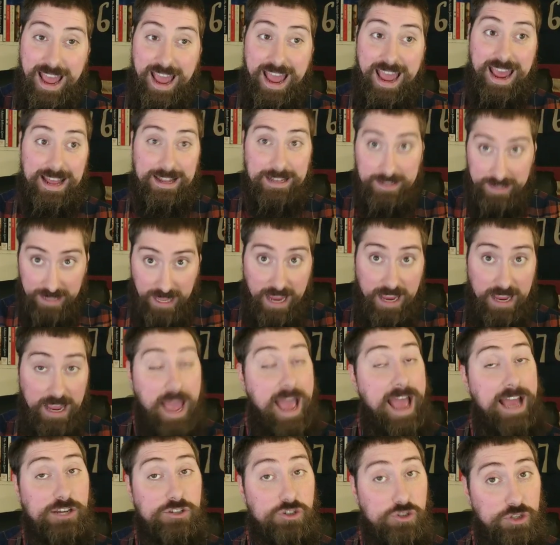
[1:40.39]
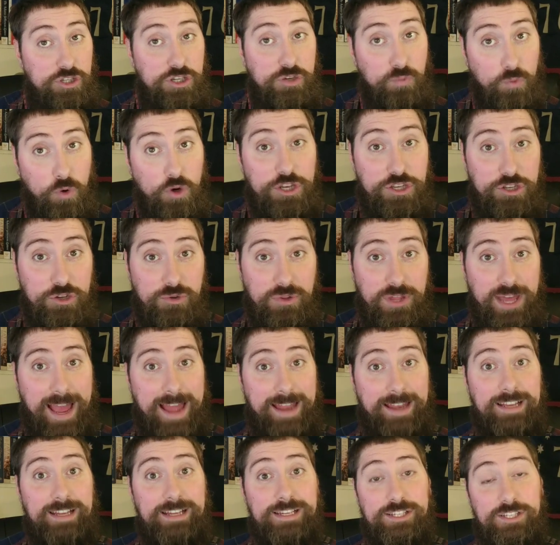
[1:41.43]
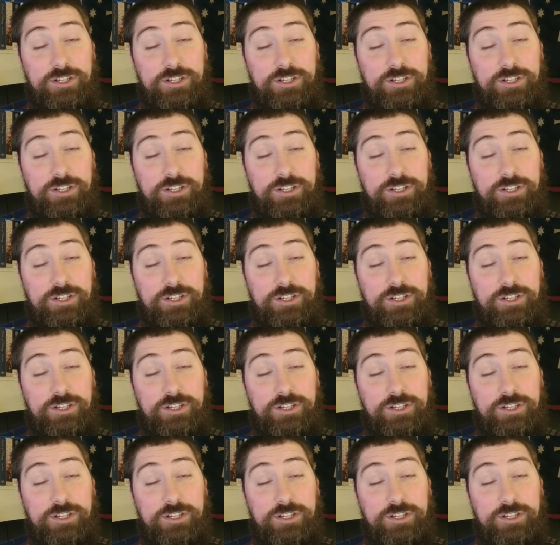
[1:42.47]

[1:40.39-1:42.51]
and they actually would do that.